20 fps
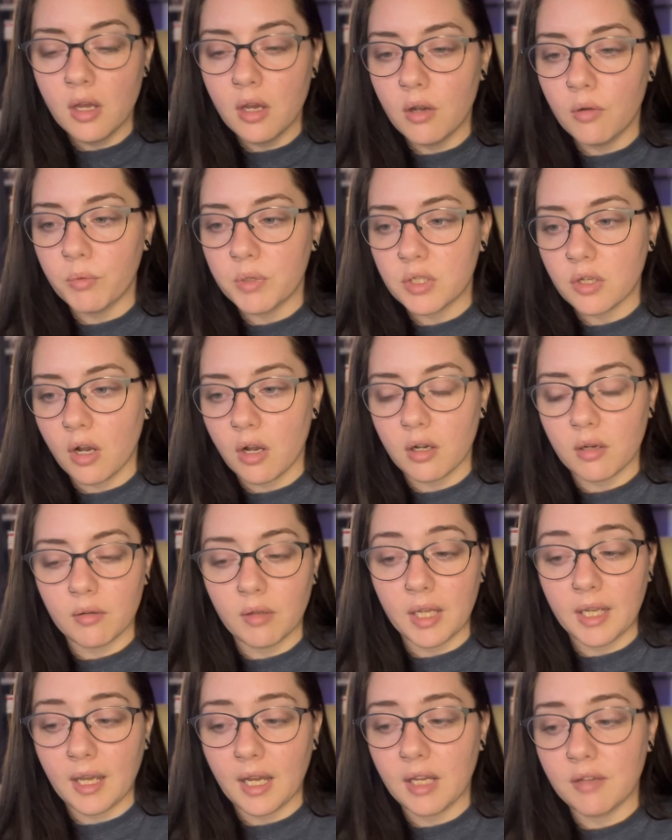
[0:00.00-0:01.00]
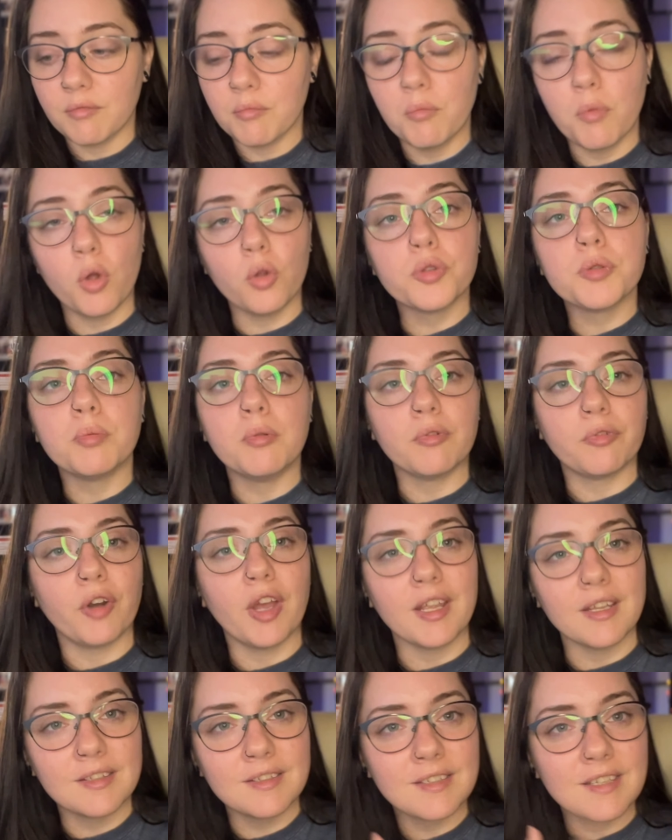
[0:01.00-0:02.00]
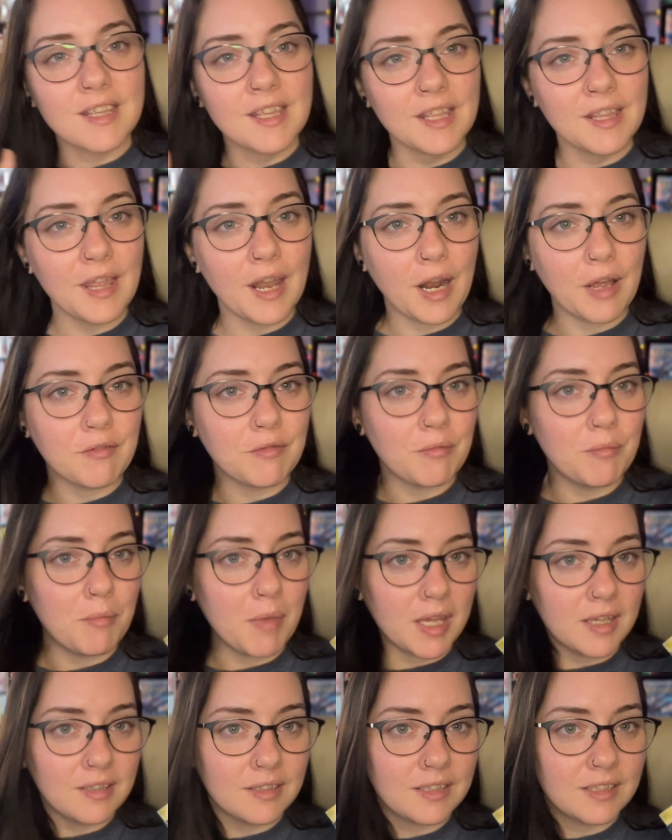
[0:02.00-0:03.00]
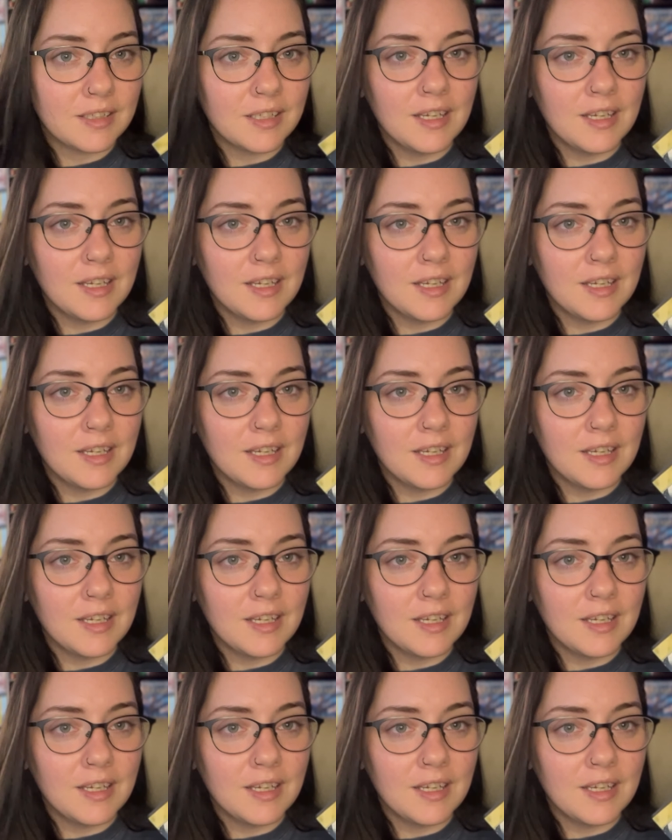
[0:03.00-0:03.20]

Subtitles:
We talk, I have multiple friends that I've met